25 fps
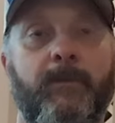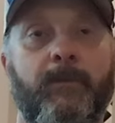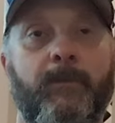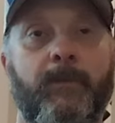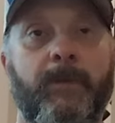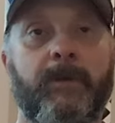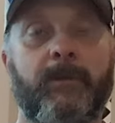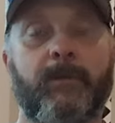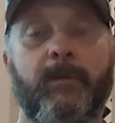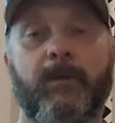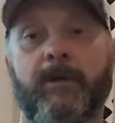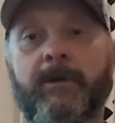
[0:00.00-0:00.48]

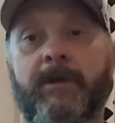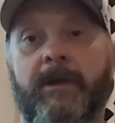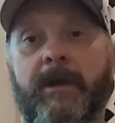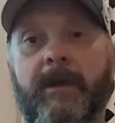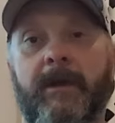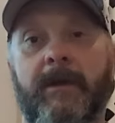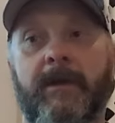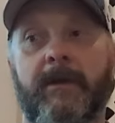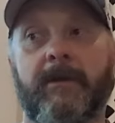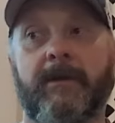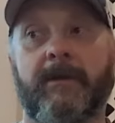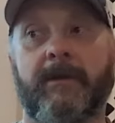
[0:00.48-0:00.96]
we worked
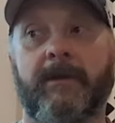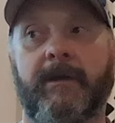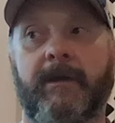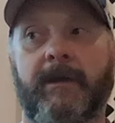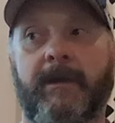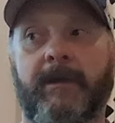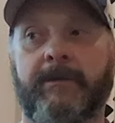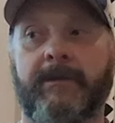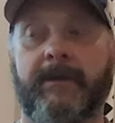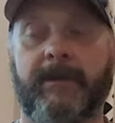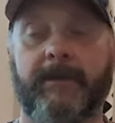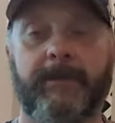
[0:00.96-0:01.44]
hard,
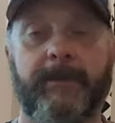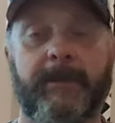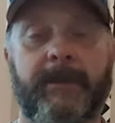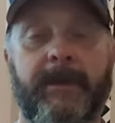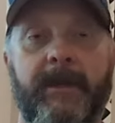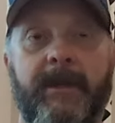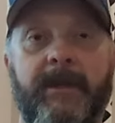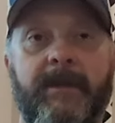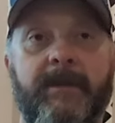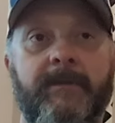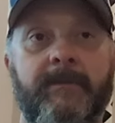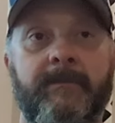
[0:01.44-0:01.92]
and then it
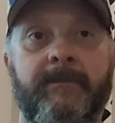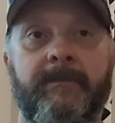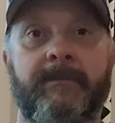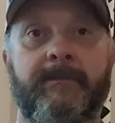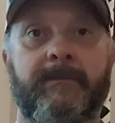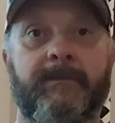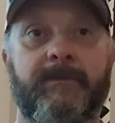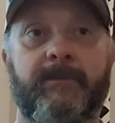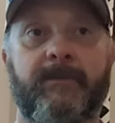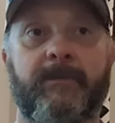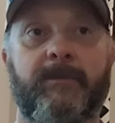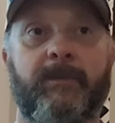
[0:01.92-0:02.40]
became
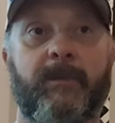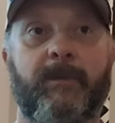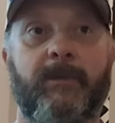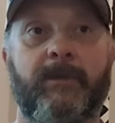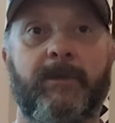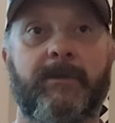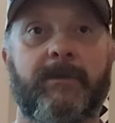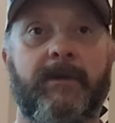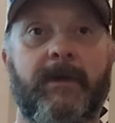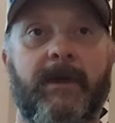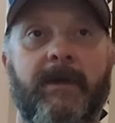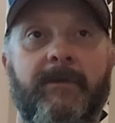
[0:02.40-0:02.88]
to a
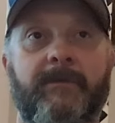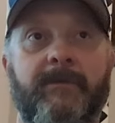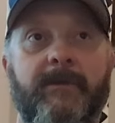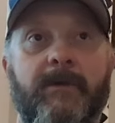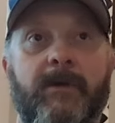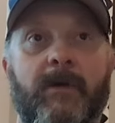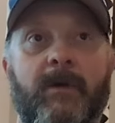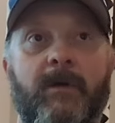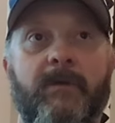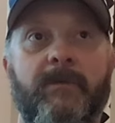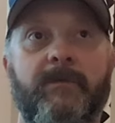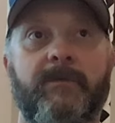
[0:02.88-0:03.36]
point
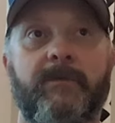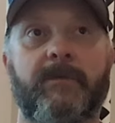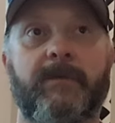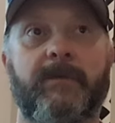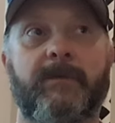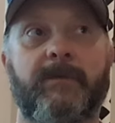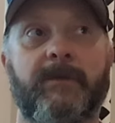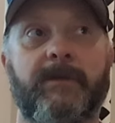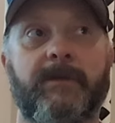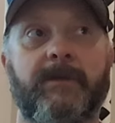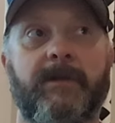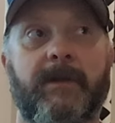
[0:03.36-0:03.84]
after COVID,
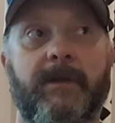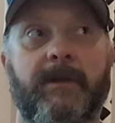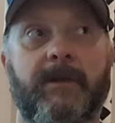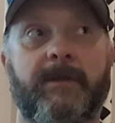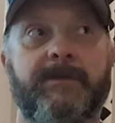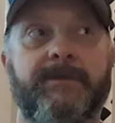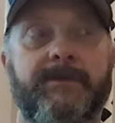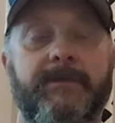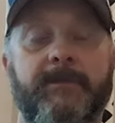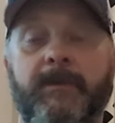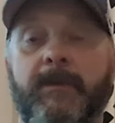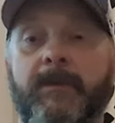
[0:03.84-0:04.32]
we
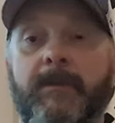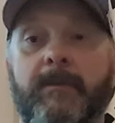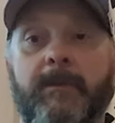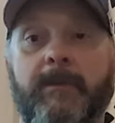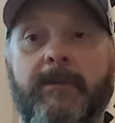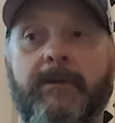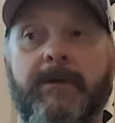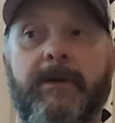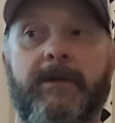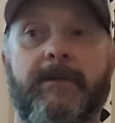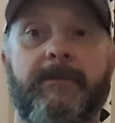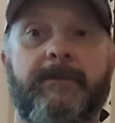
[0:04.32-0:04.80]
realized we were
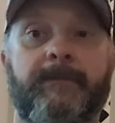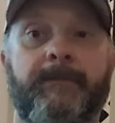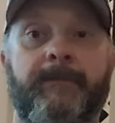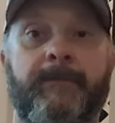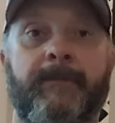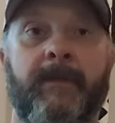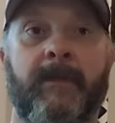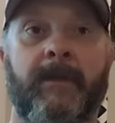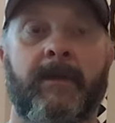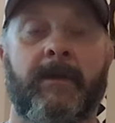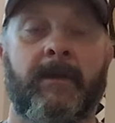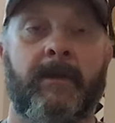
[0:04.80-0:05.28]
burned up
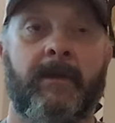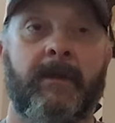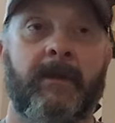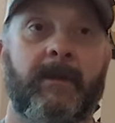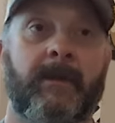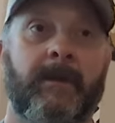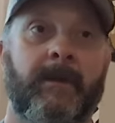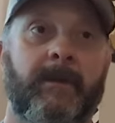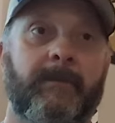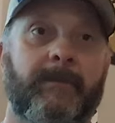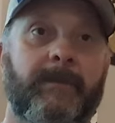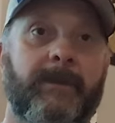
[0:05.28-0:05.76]

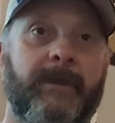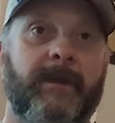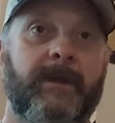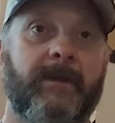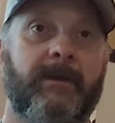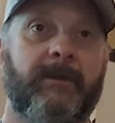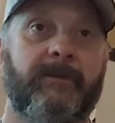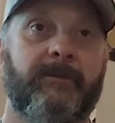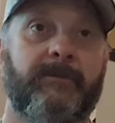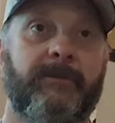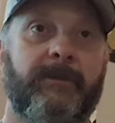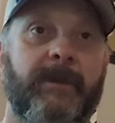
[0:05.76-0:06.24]

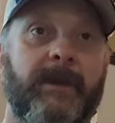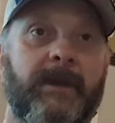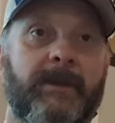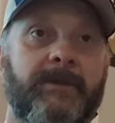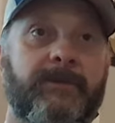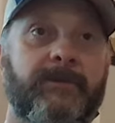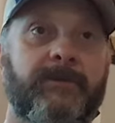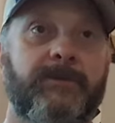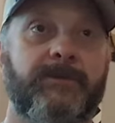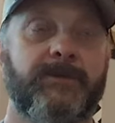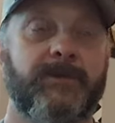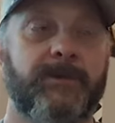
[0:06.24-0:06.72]
because we
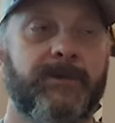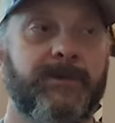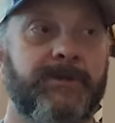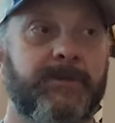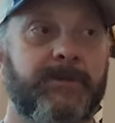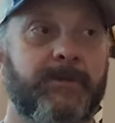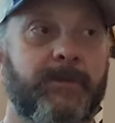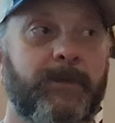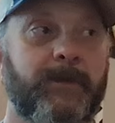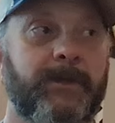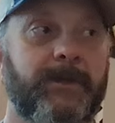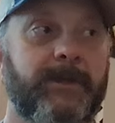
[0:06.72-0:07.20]
got to enjoy
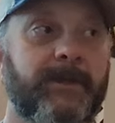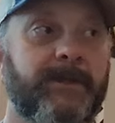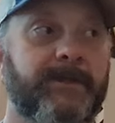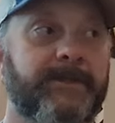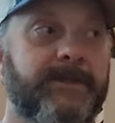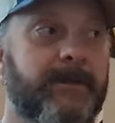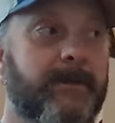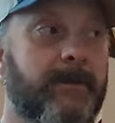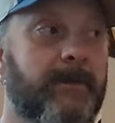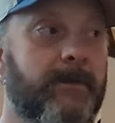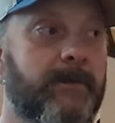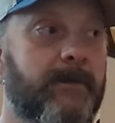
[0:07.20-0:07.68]
some
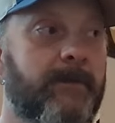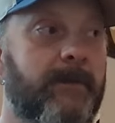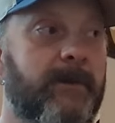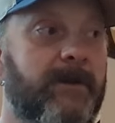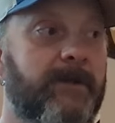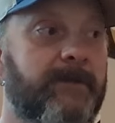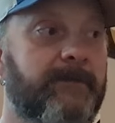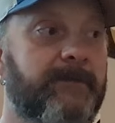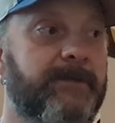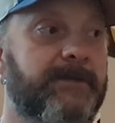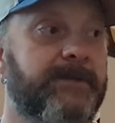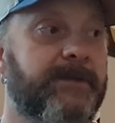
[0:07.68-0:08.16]
weekends at home.
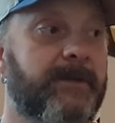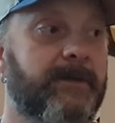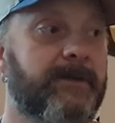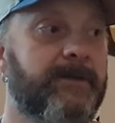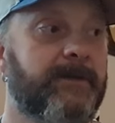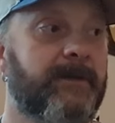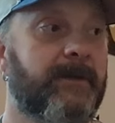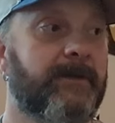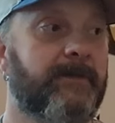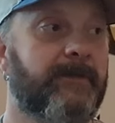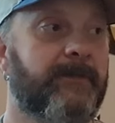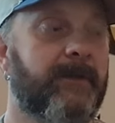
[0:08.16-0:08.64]
All of a
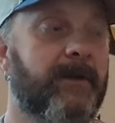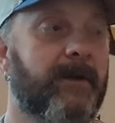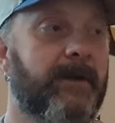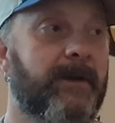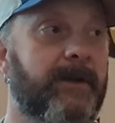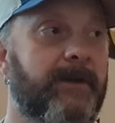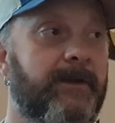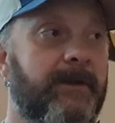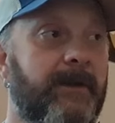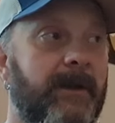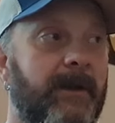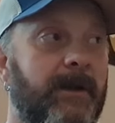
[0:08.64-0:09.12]
sudden, on
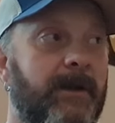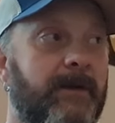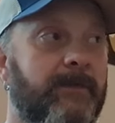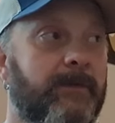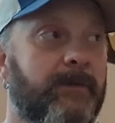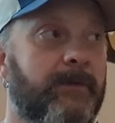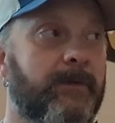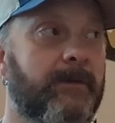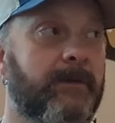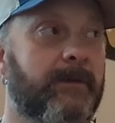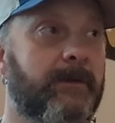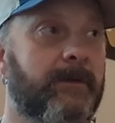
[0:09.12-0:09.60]
Friday, you got
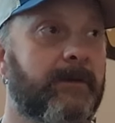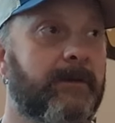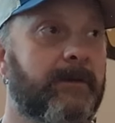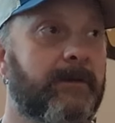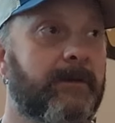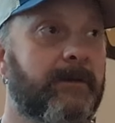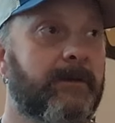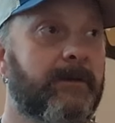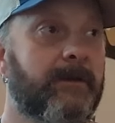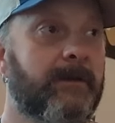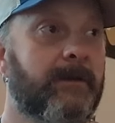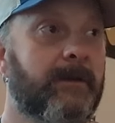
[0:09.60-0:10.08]
off work,
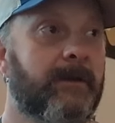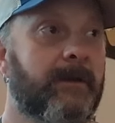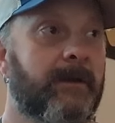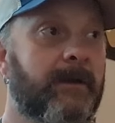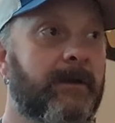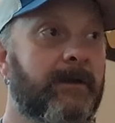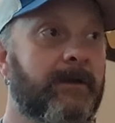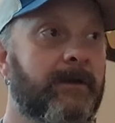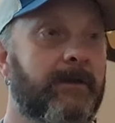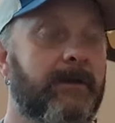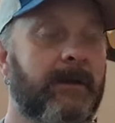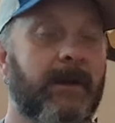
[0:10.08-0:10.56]

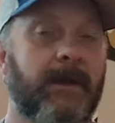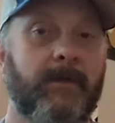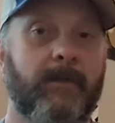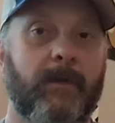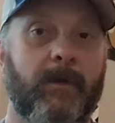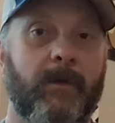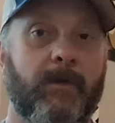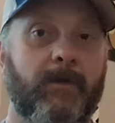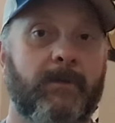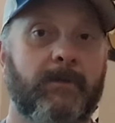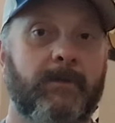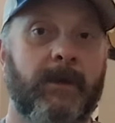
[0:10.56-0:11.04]

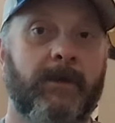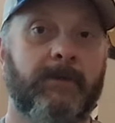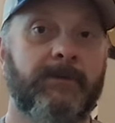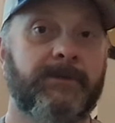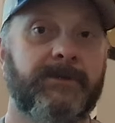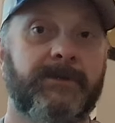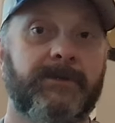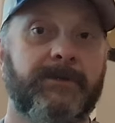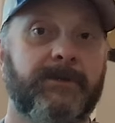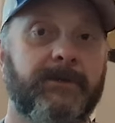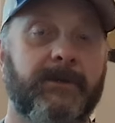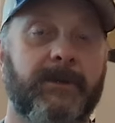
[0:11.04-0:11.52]
came home. I
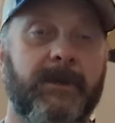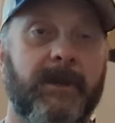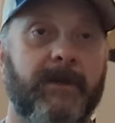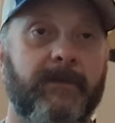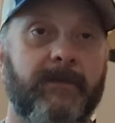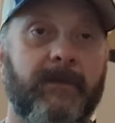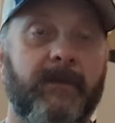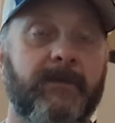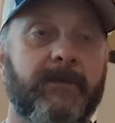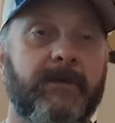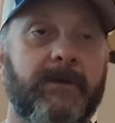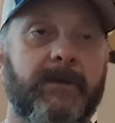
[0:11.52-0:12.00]
was still doing a
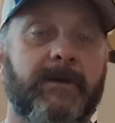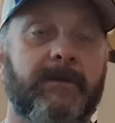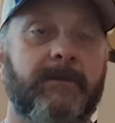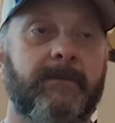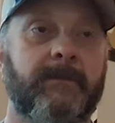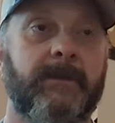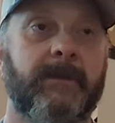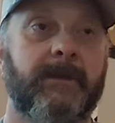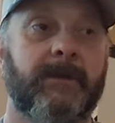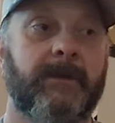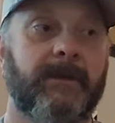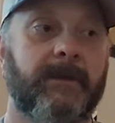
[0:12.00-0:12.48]
lot of
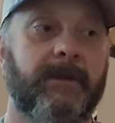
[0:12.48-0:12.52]
overtime,